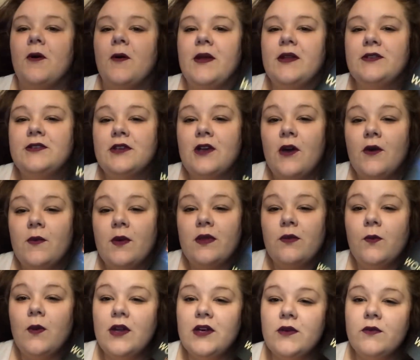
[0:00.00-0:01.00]
going to go with
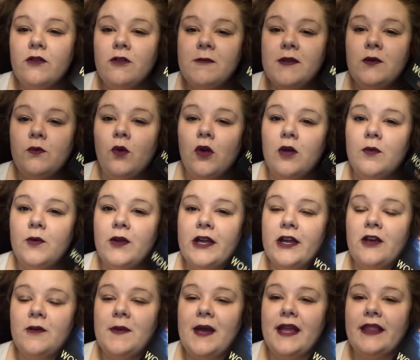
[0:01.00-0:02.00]
Wonder Woman
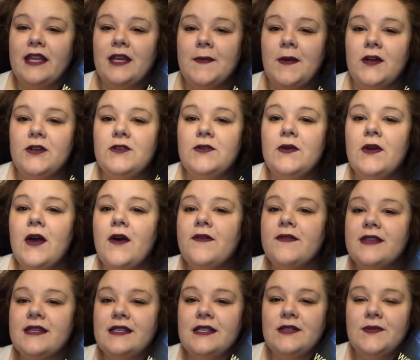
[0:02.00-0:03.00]
Warbringer by Leigh Bardugo.
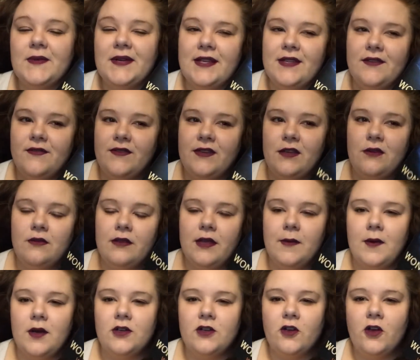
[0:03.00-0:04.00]
This is one of the few Leigh
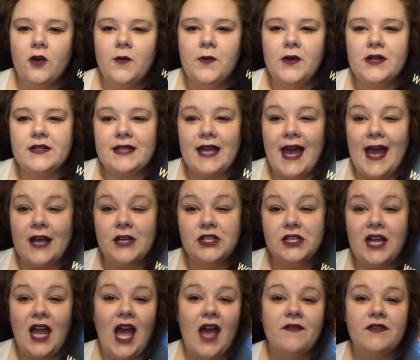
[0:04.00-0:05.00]
Bardugo books I
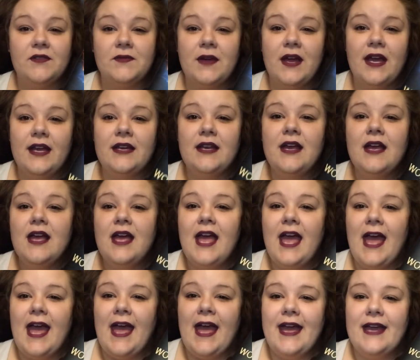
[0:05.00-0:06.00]
actually haven't read
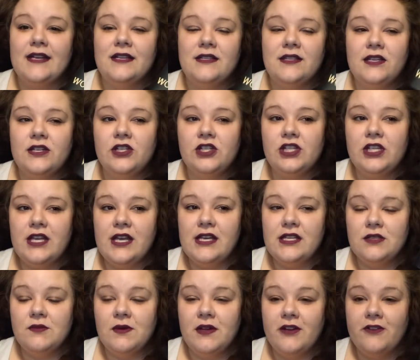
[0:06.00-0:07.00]
and since she
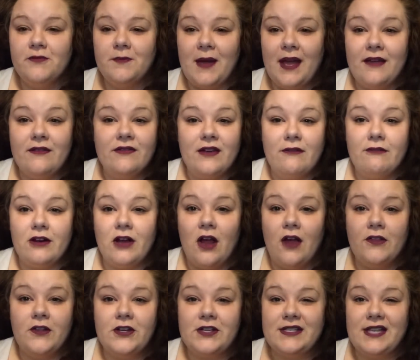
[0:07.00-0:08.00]
is one of my favorite
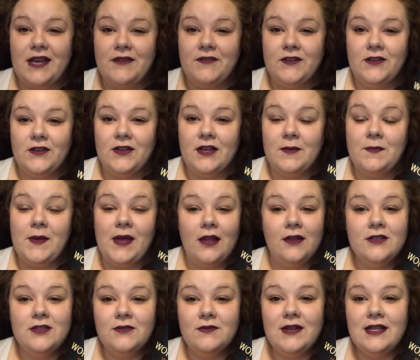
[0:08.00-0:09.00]
authors I feel
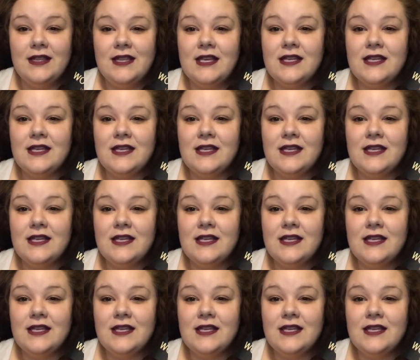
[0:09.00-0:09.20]
compelled to read